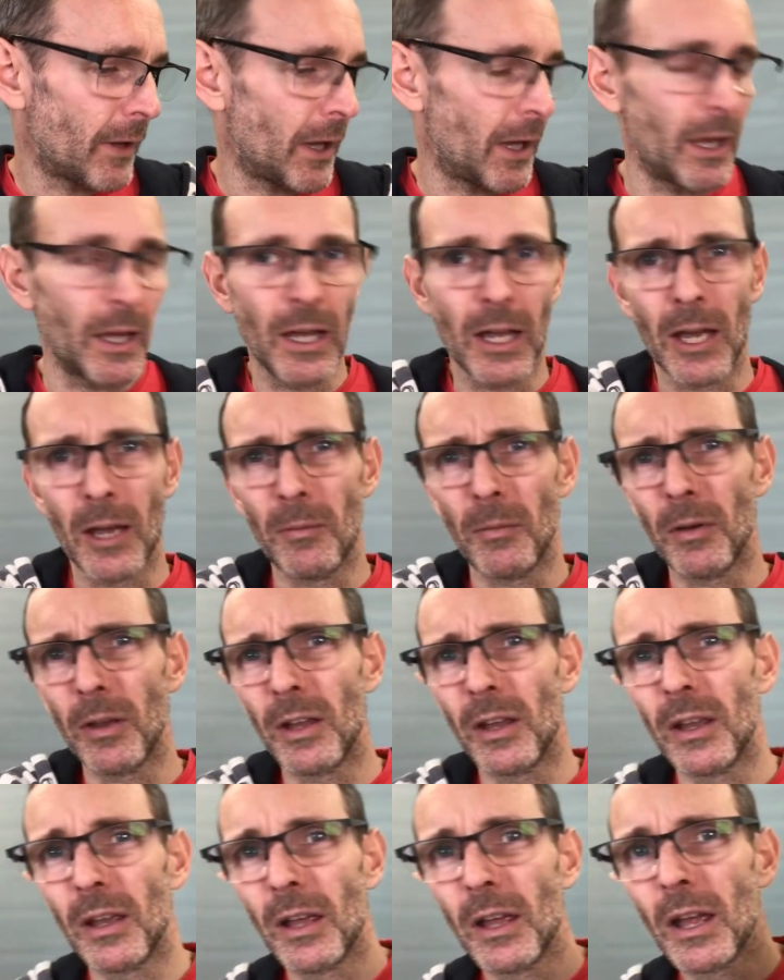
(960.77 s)
a
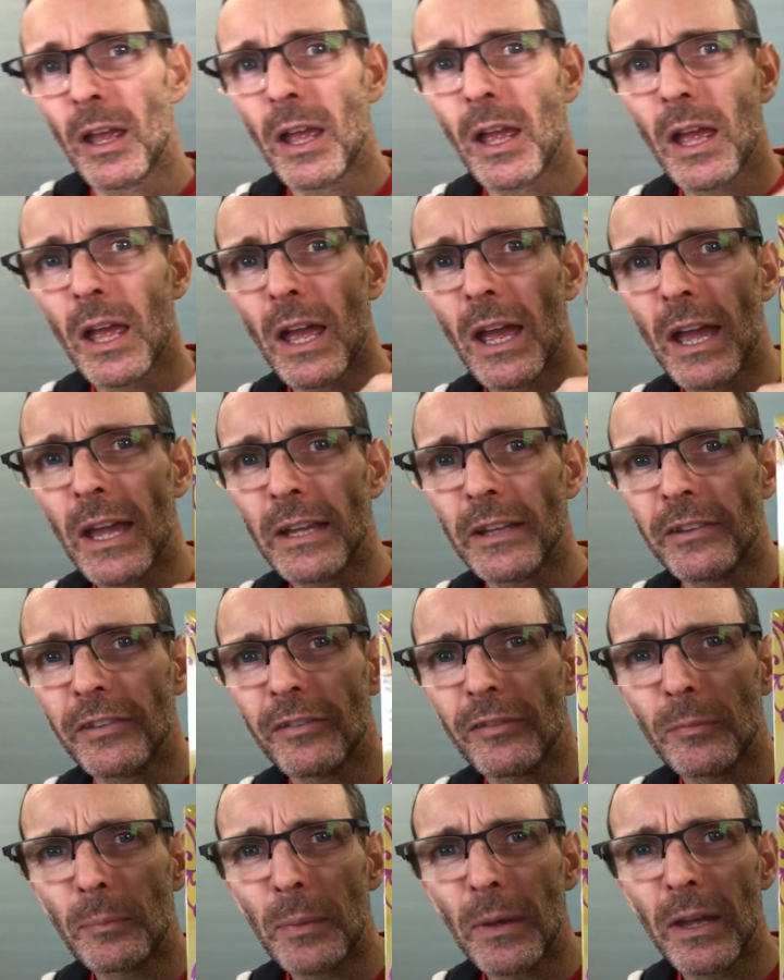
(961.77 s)

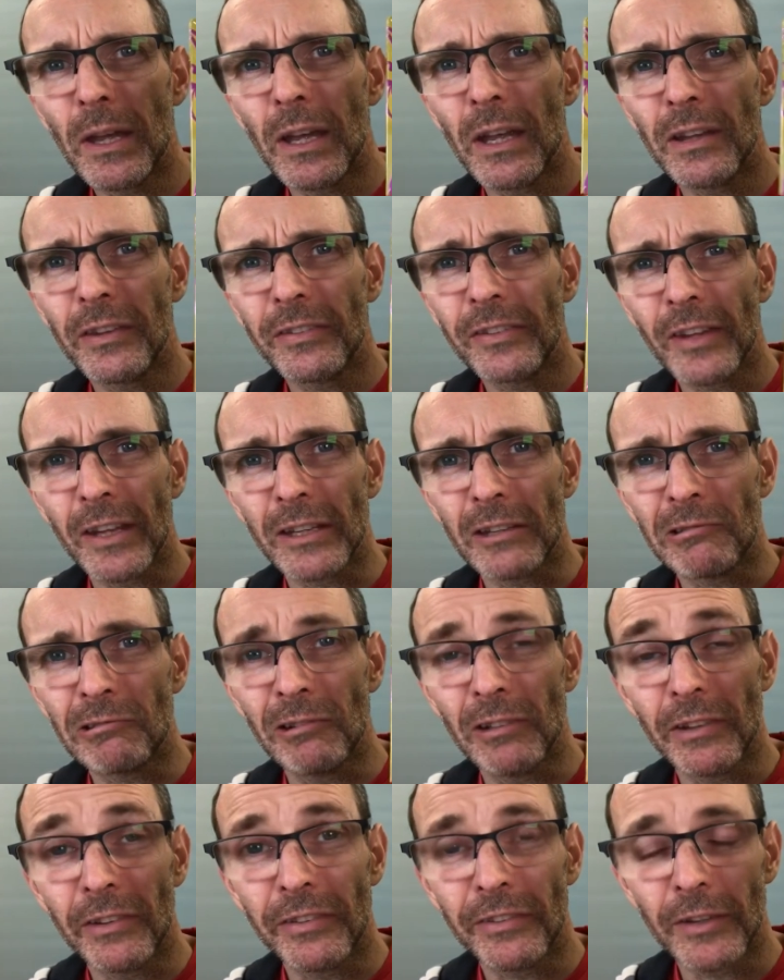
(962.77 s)
spare
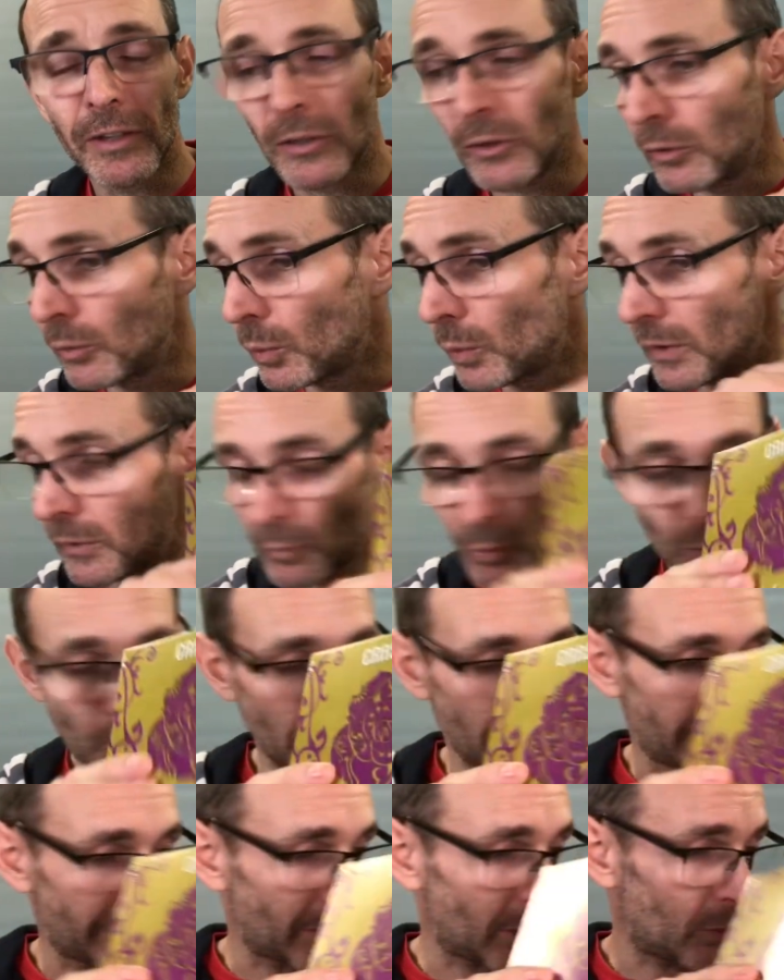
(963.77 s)
Sacred sealed, which will be
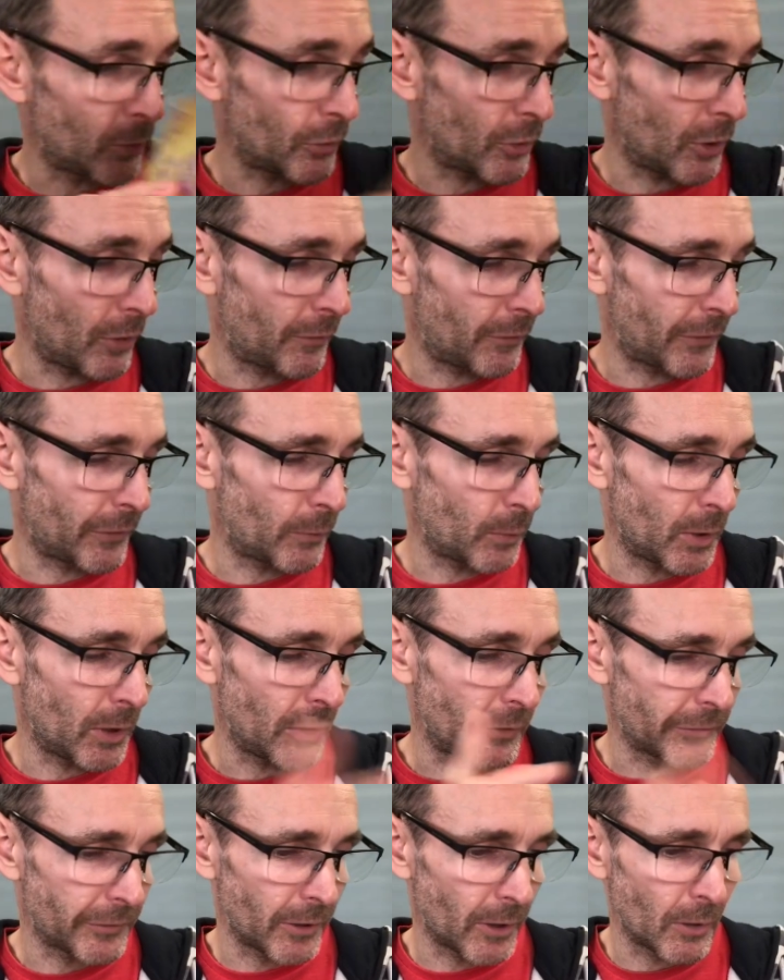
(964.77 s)
sold off as well.
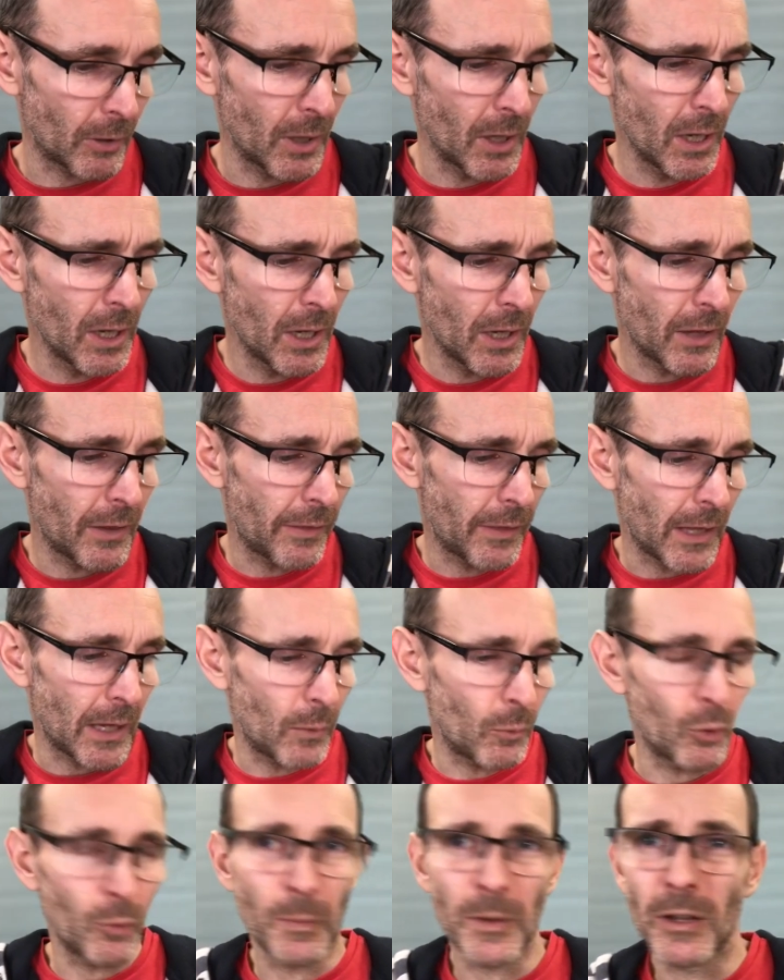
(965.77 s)
So that
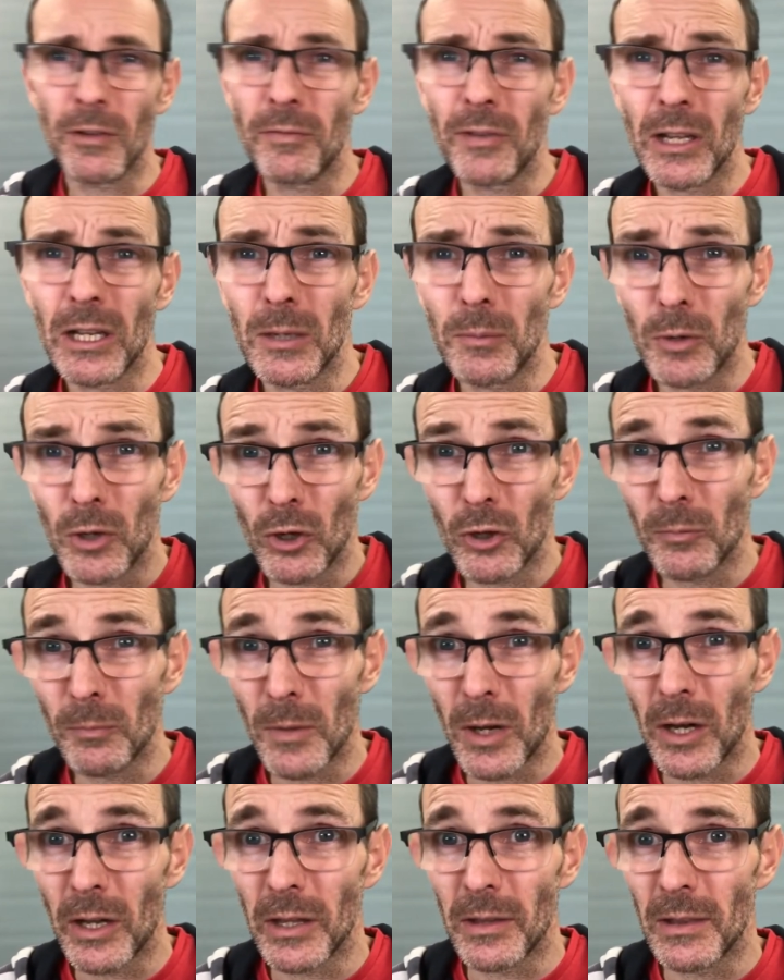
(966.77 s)
will be available on
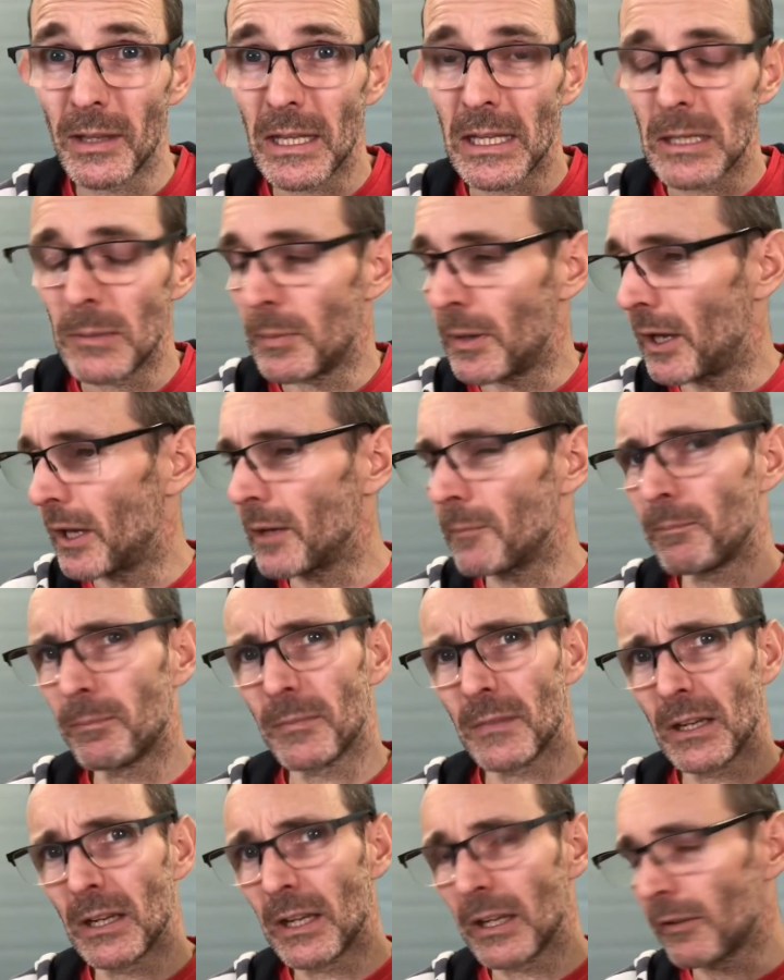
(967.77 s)
my eBay.
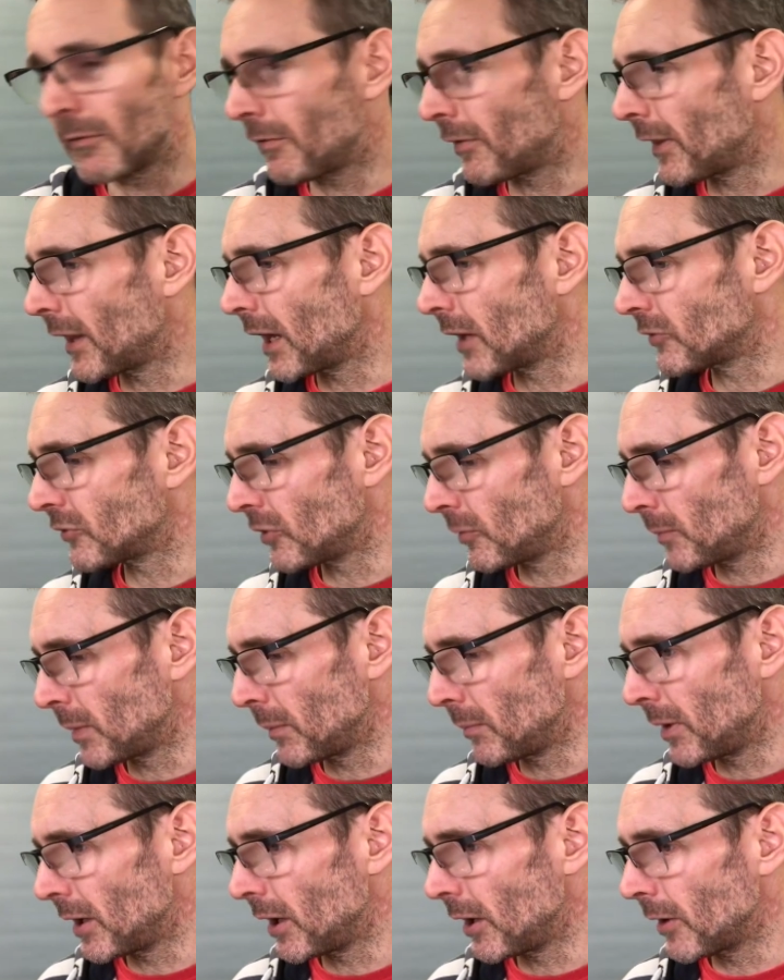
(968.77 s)
Link for that should be
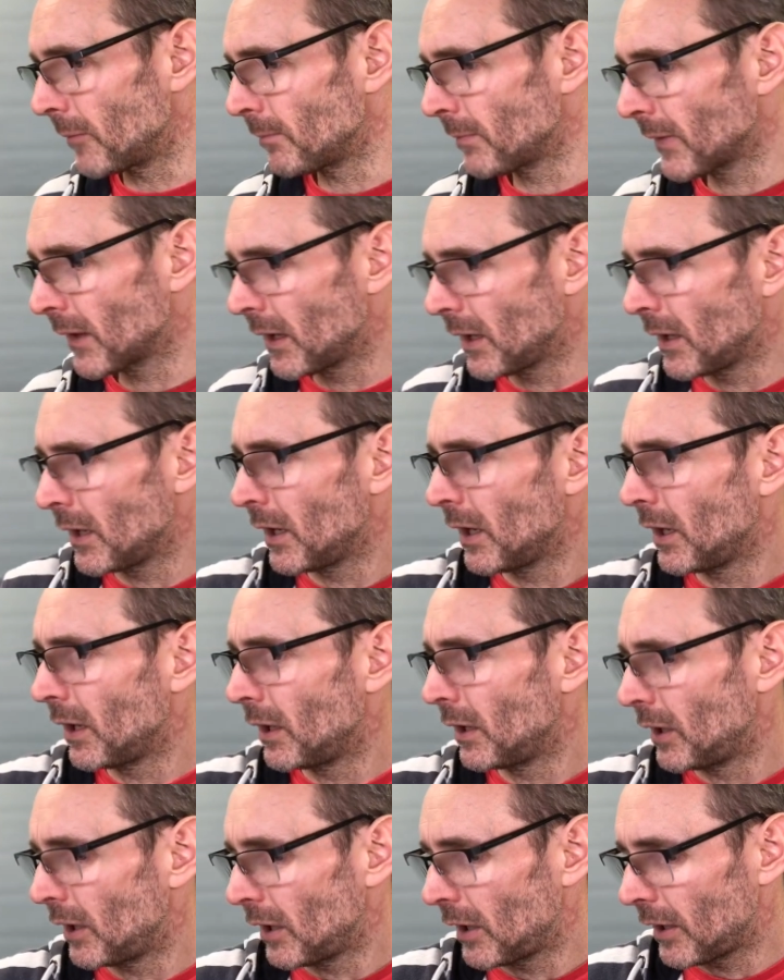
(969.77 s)
below.
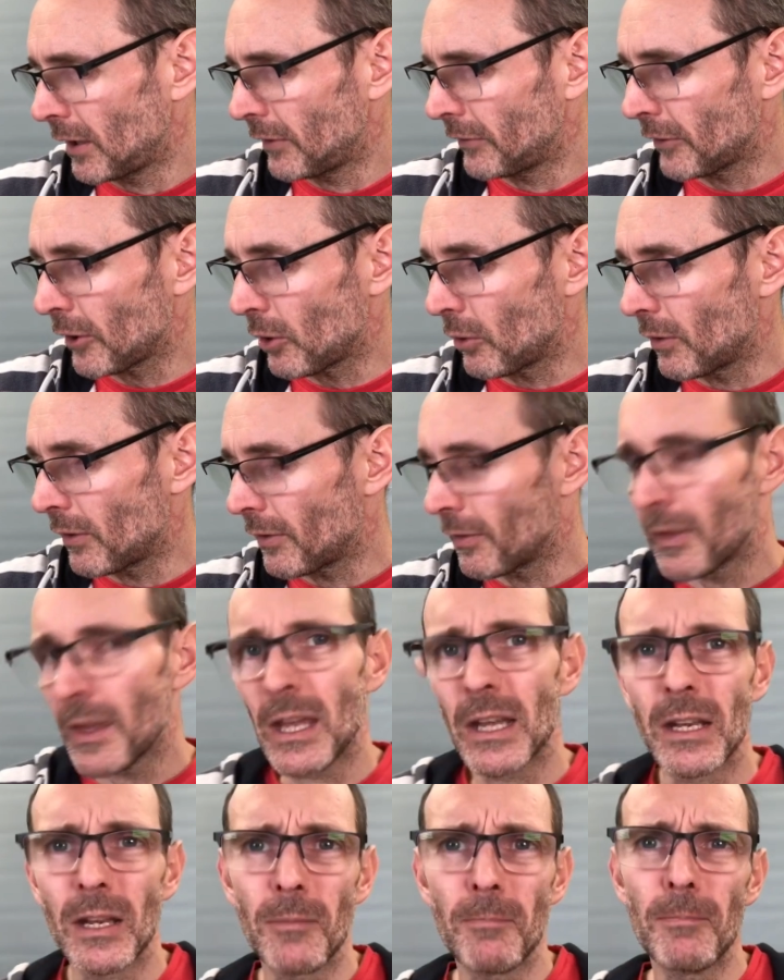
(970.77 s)
So
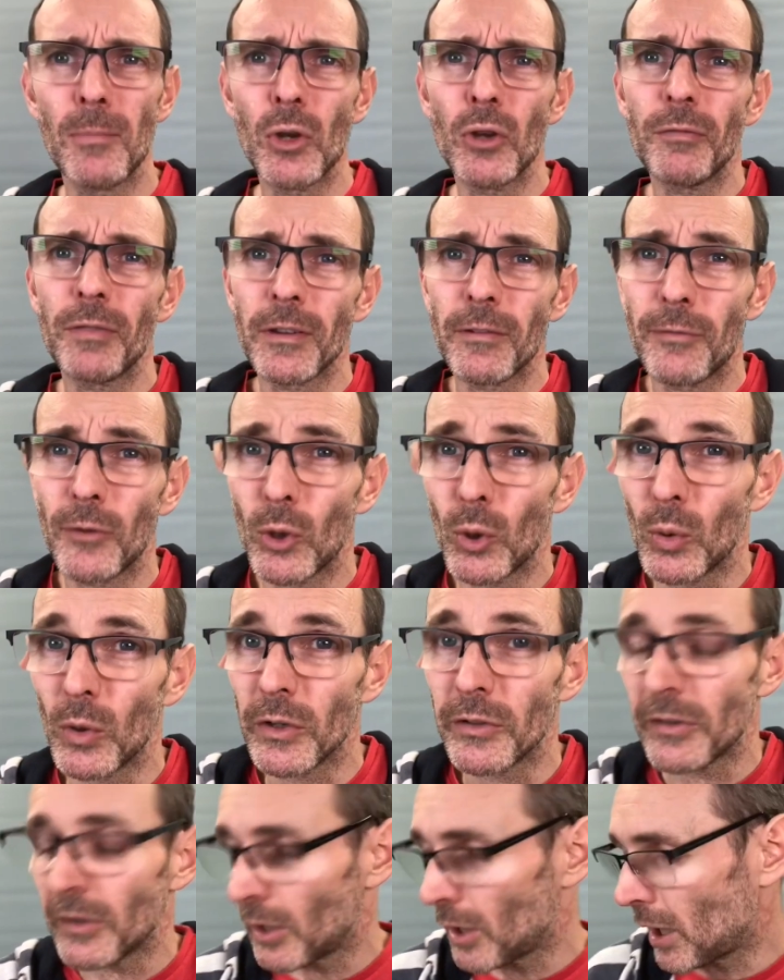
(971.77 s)
then moving forward,